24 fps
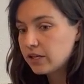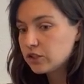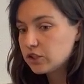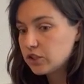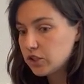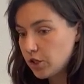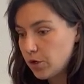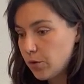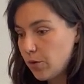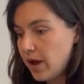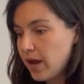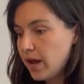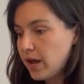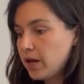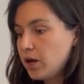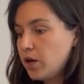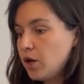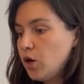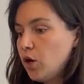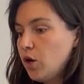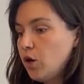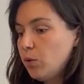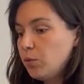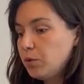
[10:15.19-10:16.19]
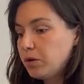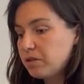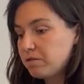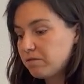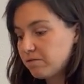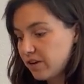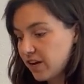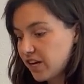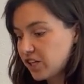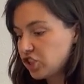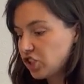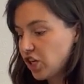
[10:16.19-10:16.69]
to it with
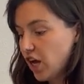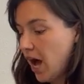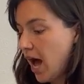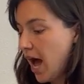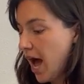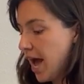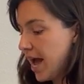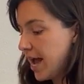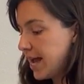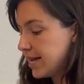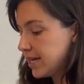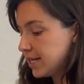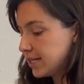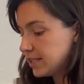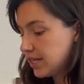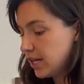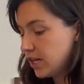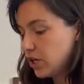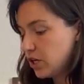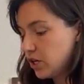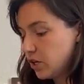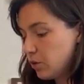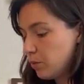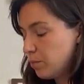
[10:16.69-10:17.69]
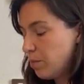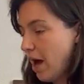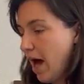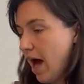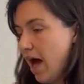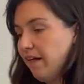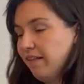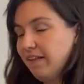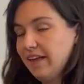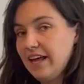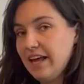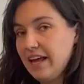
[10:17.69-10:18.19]
fresh eyes, a new
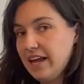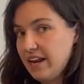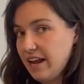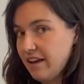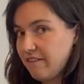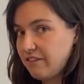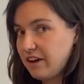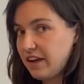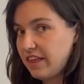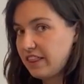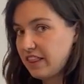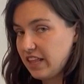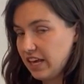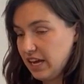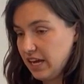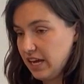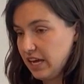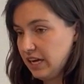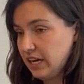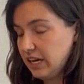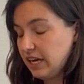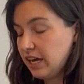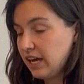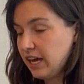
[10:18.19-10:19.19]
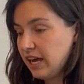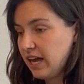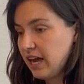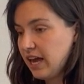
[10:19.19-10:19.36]
palette and everything,